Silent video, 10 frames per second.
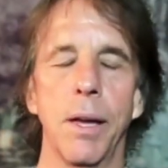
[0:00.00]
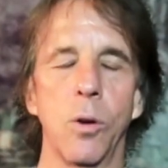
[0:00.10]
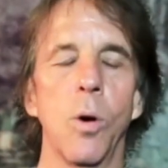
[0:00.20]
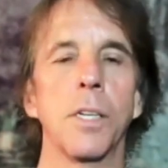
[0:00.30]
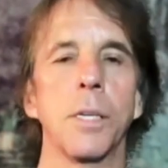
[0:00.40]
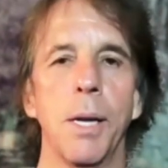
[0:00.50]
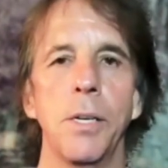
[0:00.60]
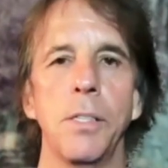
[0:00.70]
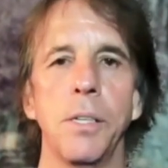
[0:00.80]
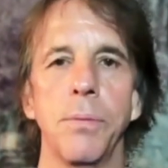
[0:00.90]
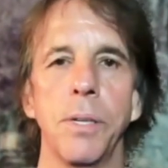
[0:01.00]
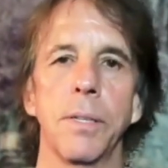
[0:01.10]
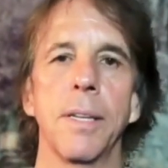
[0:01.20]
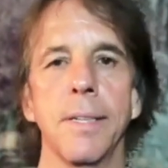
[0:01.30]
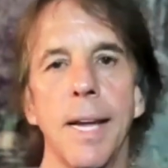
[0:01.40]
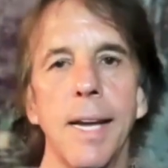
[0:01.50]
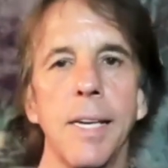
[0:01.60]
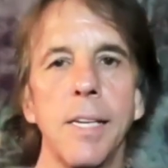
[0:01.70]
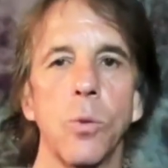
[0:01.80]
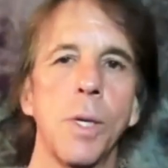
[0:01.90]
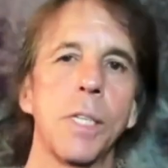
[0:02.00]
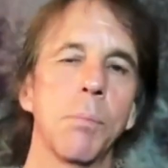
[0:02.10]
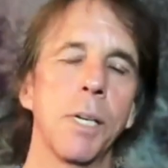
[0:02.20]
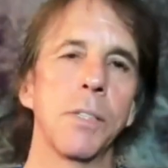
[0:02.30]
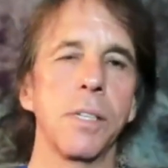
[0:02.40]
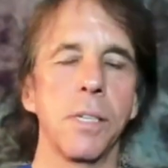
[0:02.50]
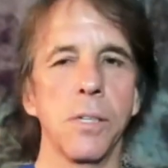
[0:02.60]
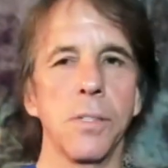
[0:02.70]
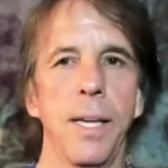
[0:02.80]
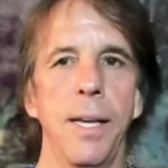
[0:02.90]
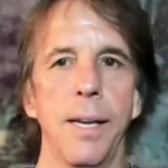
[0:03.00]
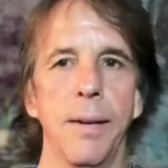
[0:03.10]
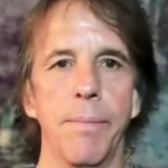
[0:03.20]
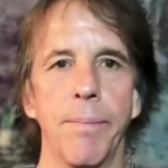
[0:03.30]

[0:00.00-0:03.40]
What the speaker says: quantum energy field in the days, weeks, months, and years ahead?